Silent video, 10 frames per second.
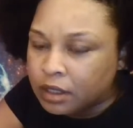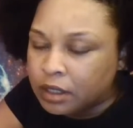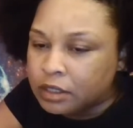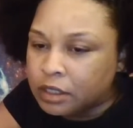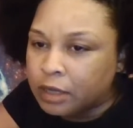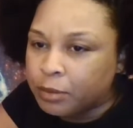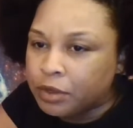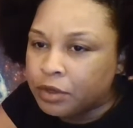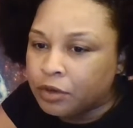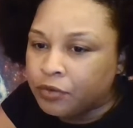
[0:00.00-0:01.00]
It's
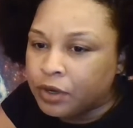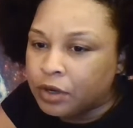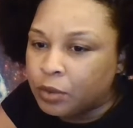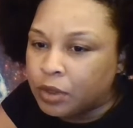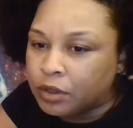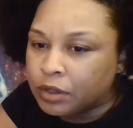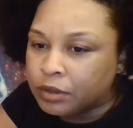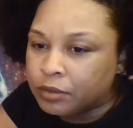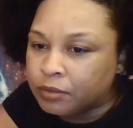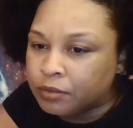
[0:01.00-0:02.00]
Amber, you're very welcome.